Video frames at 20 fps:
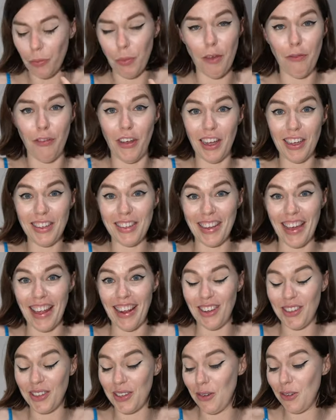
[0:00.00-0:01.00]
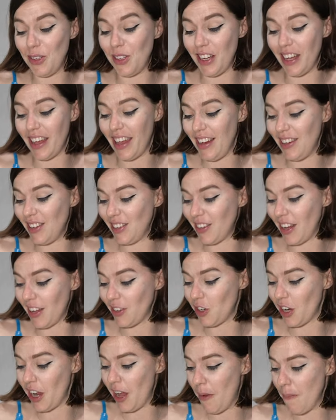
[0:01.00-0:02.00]
My fingers are getting so sticky just
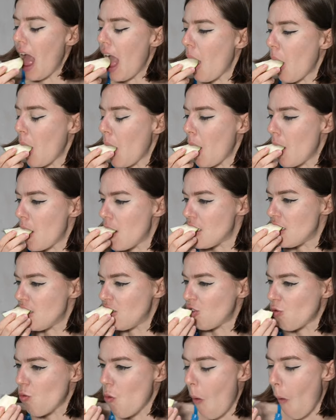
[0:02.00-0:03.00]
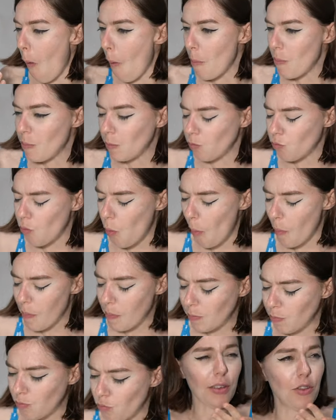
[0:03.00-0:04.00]
touching it. Mm,
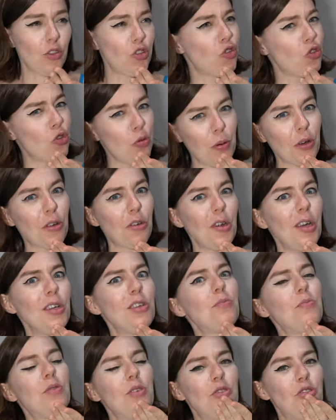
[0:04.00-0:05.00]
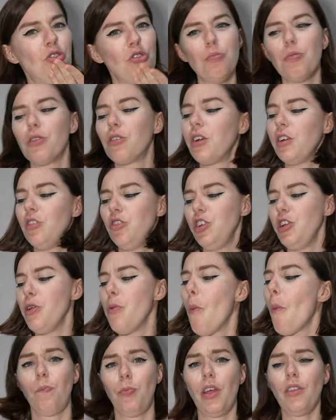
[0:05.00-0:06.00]
super crisp, super
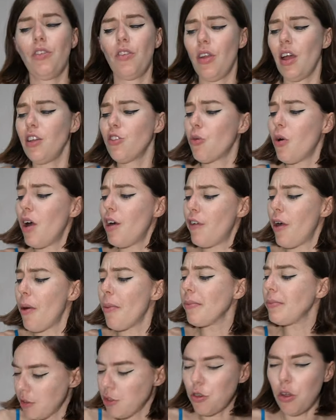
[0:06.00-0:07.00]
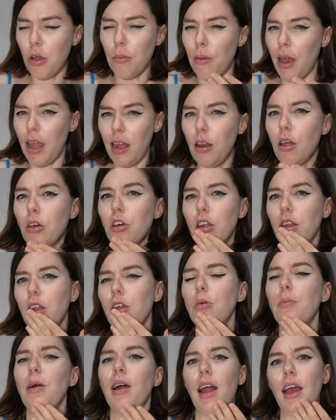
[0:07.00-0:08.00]
crunchy. That's a nice guava. So it might look a
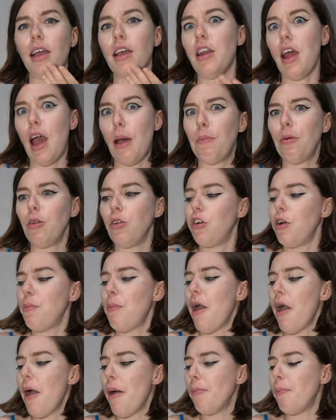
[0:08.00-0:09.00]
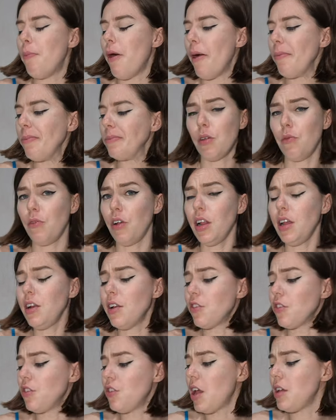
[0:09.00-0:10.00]
little bit like an apple or a pear, but it really
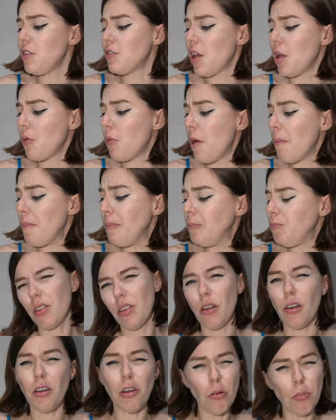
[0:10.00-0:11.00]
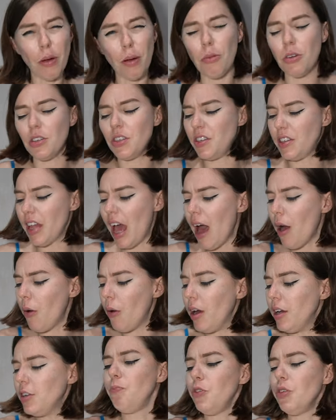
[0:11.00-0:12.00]
doesn't taste like one. They're a little bit more
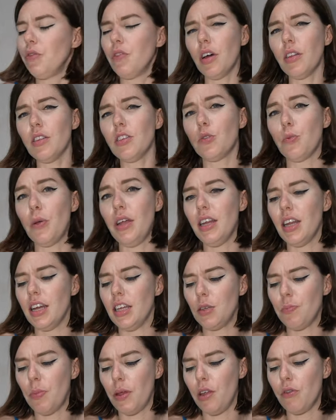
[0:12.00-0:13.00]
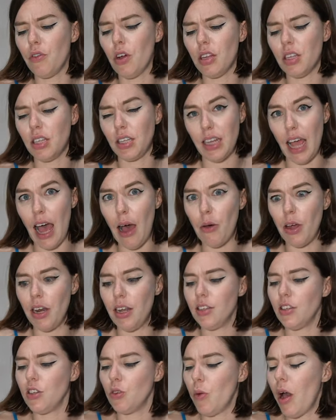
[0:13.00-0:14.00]
sour. You've got the sweetness, but you've got the
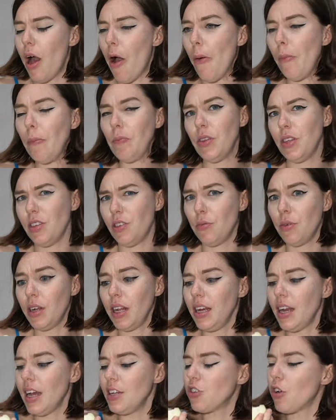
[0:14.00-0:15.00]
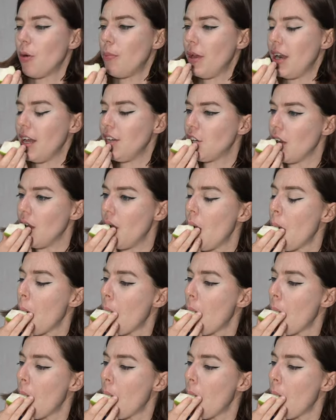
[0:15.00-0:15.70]
sourness as well. And it's a really nice combination.